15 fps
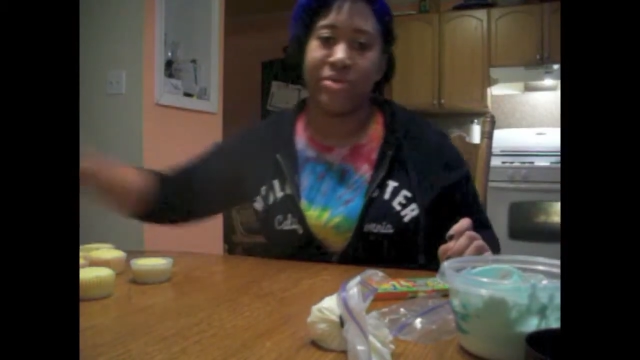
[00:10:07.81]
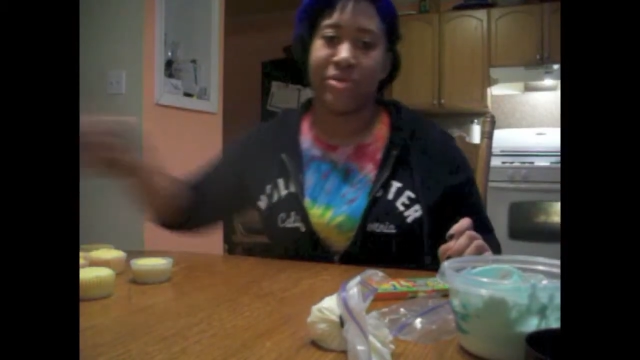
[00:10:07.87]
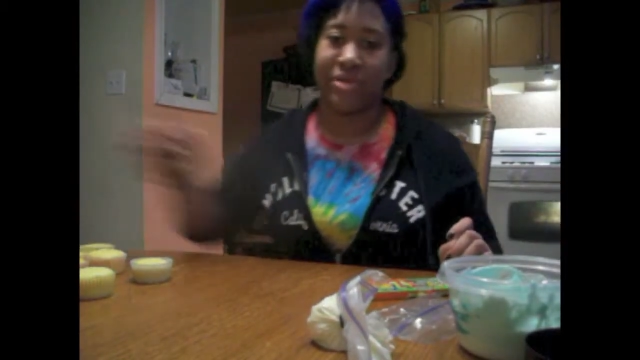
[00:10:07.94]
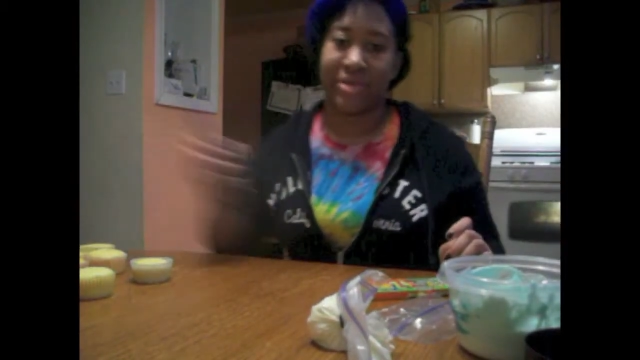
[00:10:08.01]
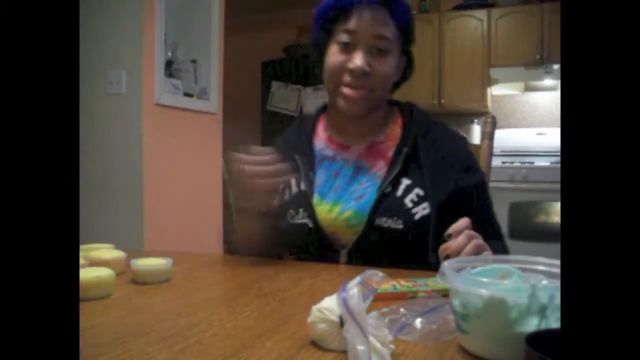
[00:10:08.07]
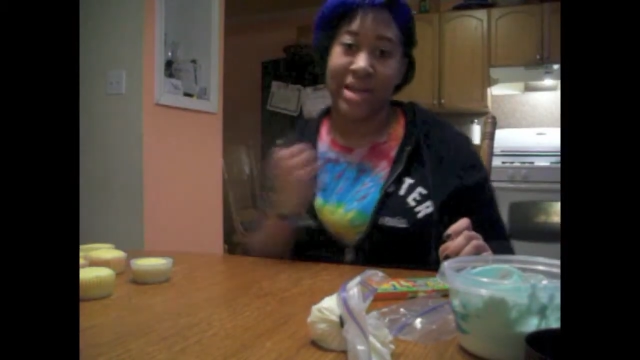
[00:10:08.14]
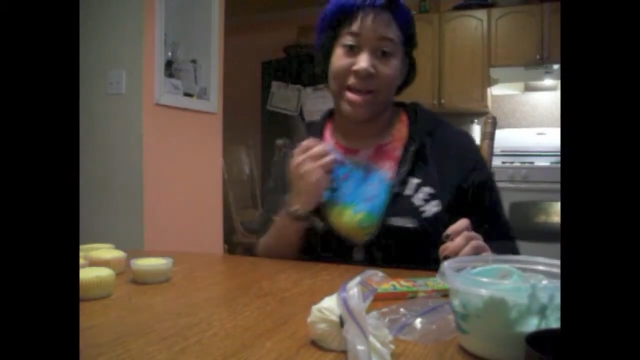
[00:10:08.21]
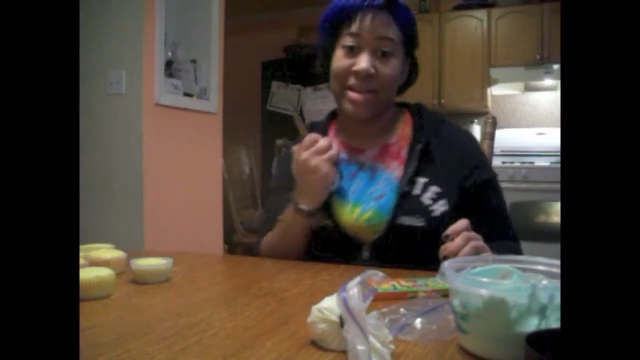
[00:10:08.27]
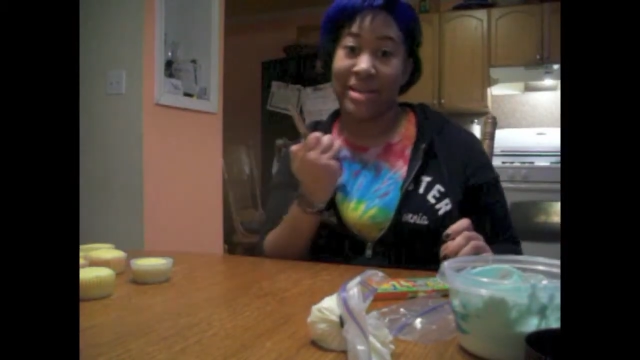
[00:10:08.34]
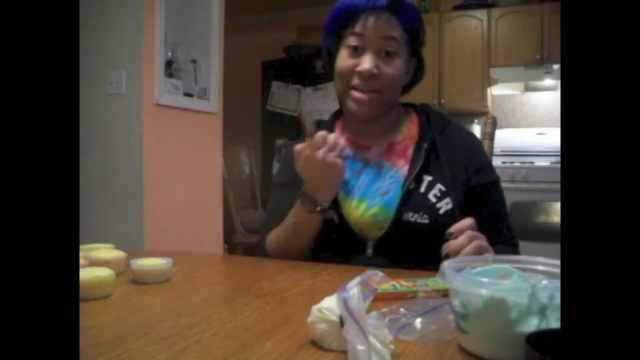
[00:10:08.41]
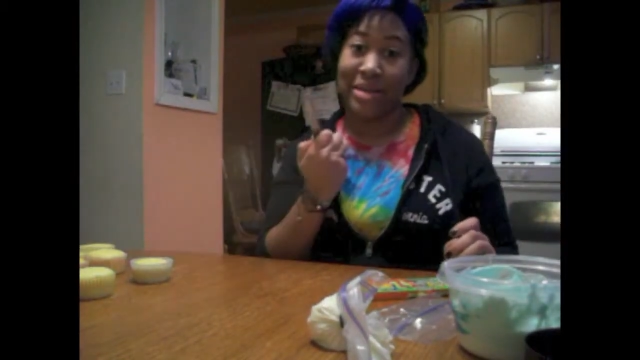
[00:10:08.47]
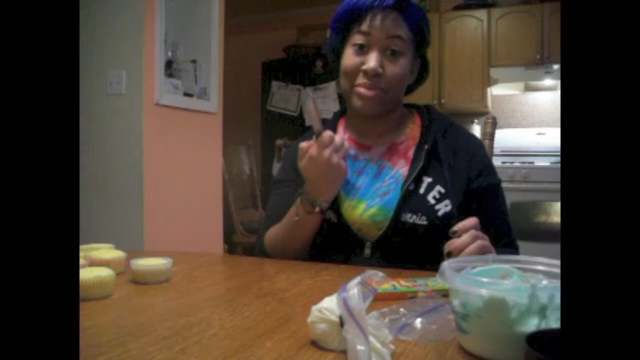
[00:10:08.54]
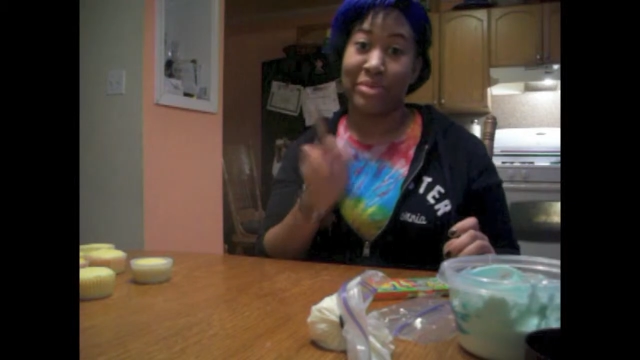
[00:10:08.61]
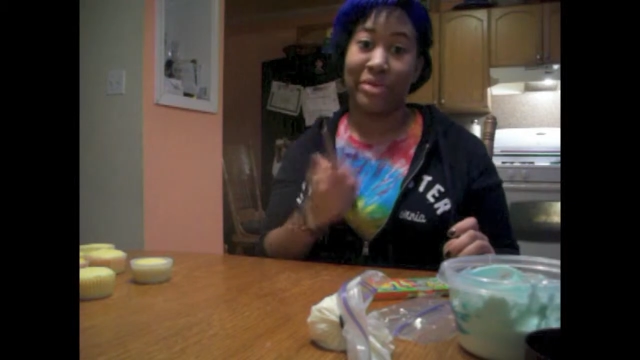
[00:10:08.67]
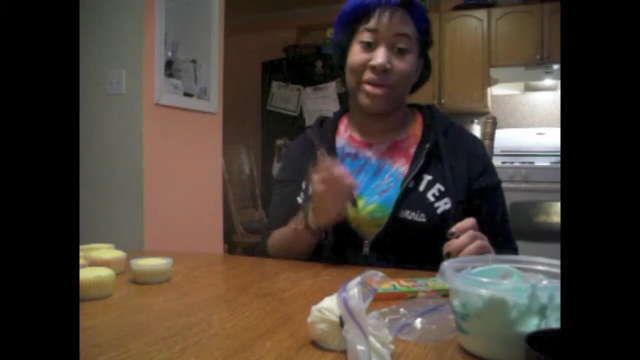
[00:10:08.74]
Wrong side of the
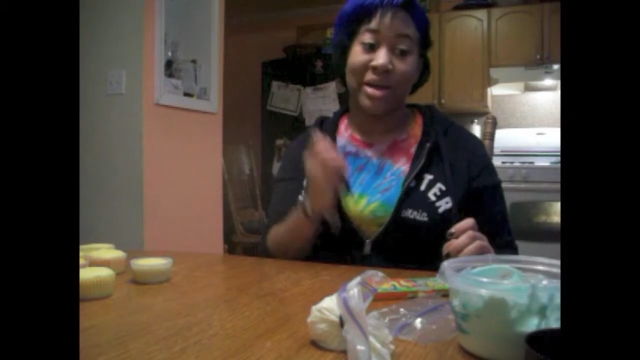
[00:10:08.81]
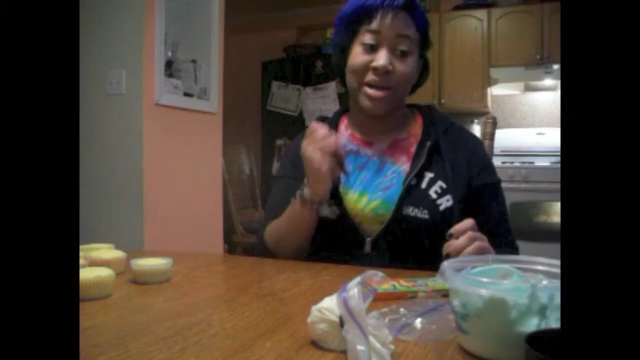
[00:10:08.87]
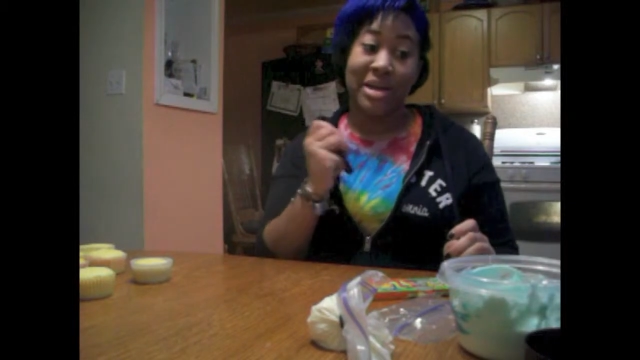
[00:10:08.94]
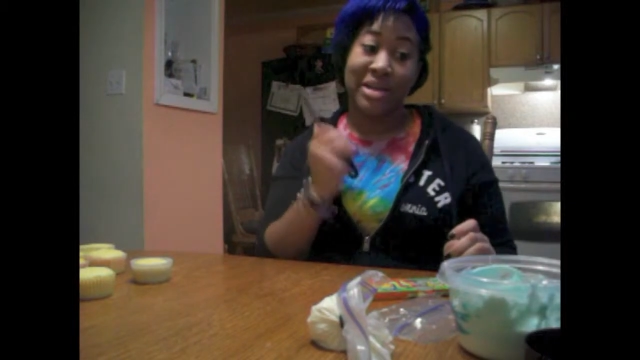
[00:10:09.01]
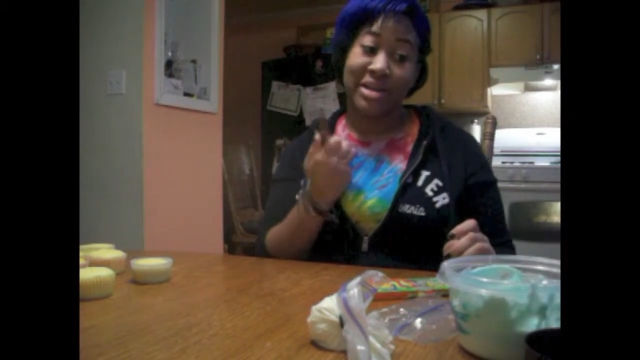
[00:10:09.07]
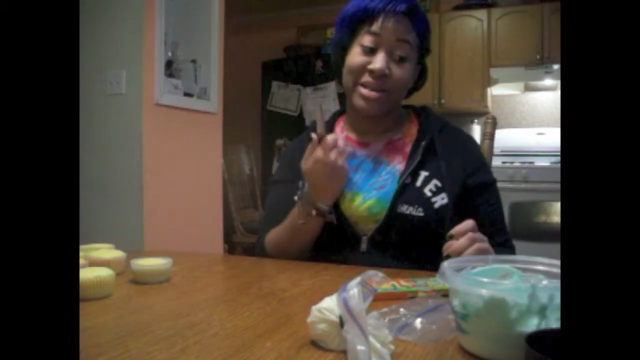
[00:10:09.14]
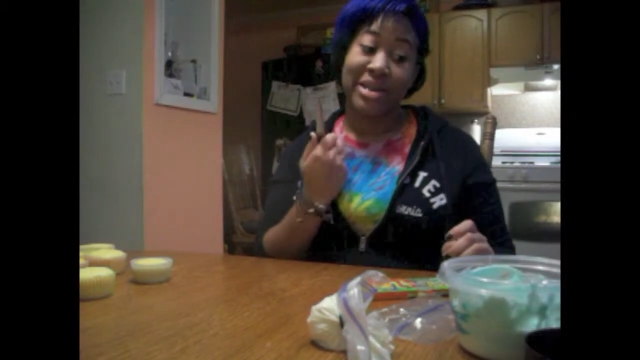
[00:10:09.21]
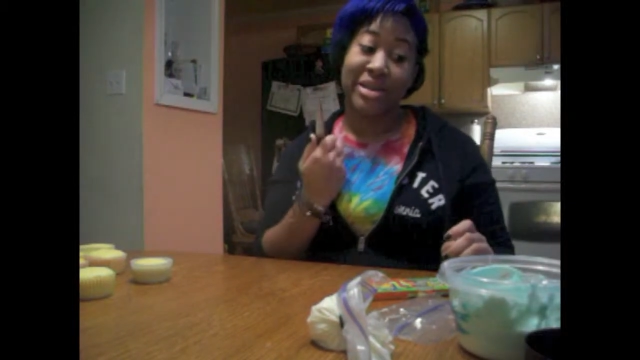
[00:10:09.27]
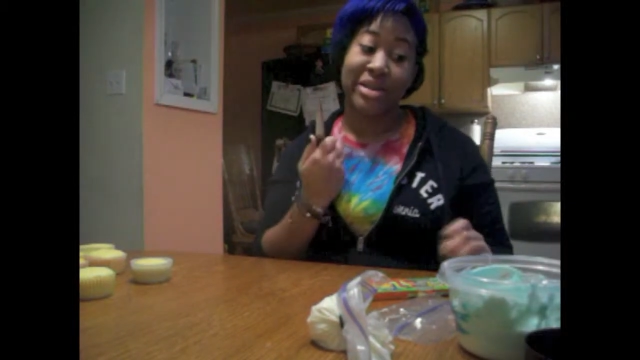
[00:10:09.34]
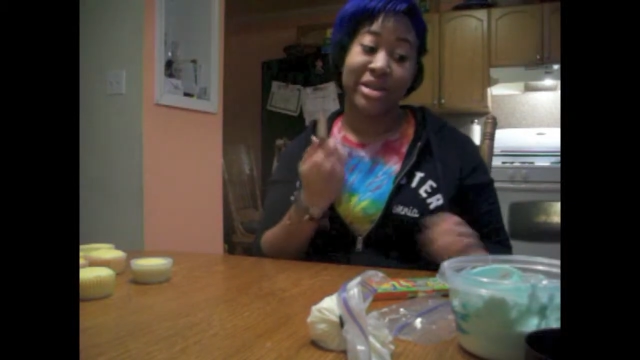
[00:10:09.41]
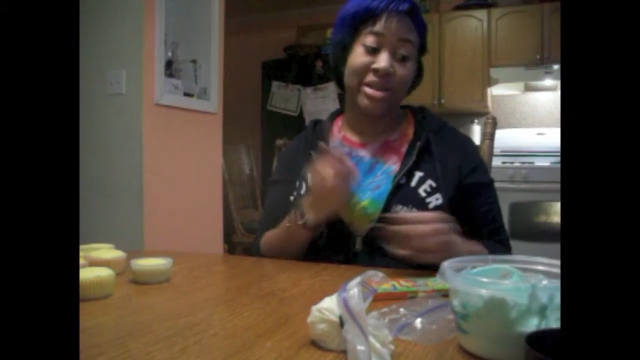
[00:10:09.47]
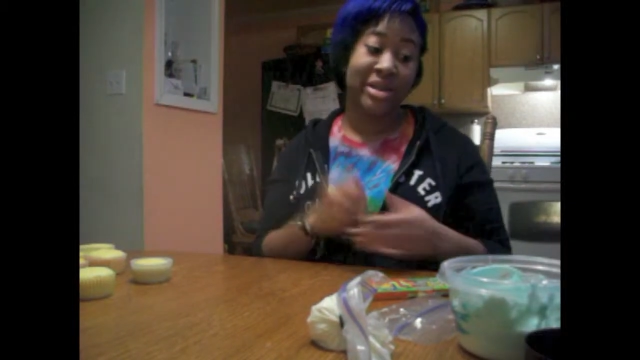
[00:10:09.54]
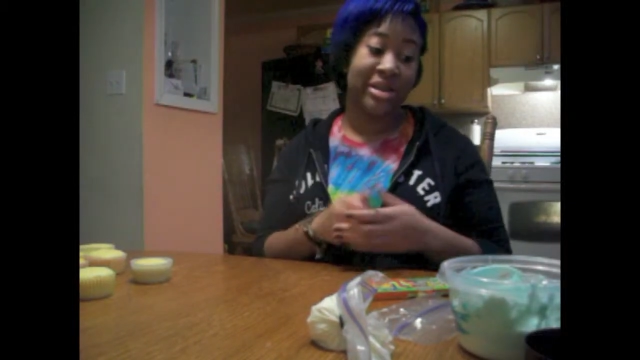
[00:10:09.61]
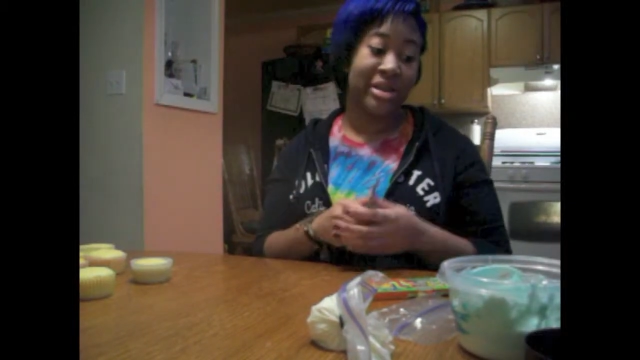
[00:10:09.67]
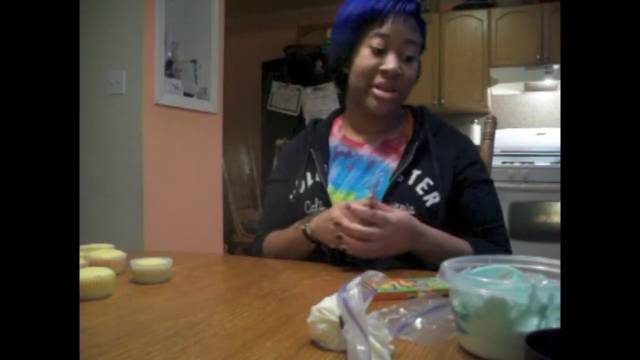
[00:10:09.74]
table.
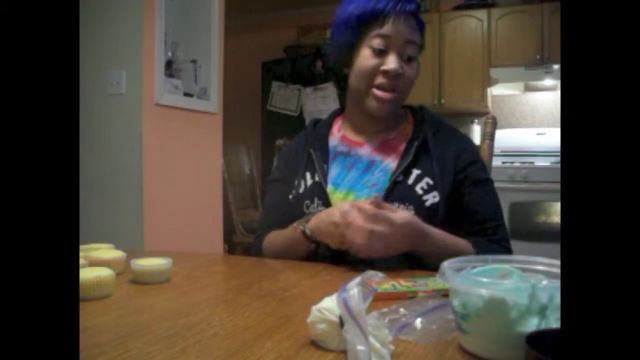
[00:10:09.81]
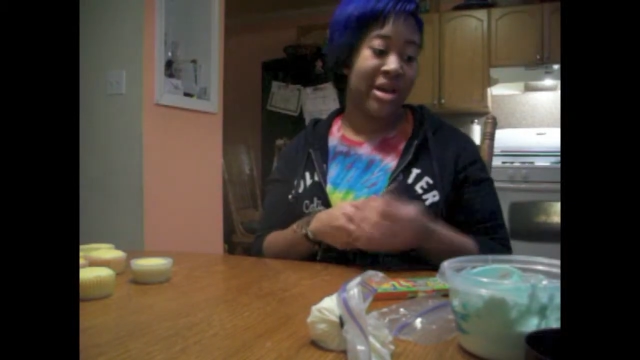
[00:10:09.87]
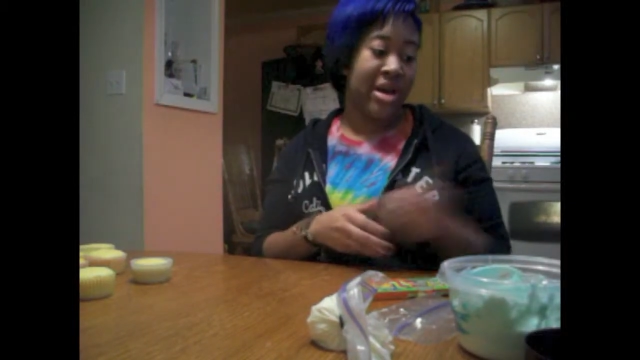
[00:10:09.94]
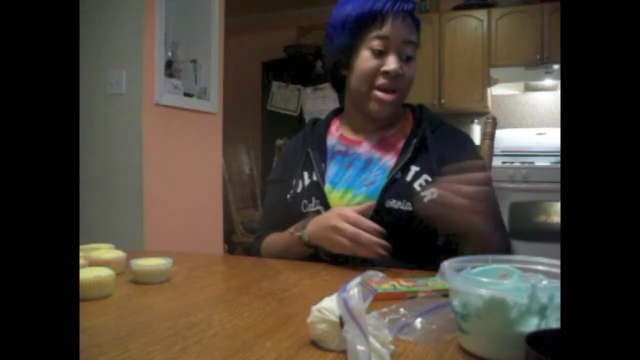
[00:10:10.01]
Scissors.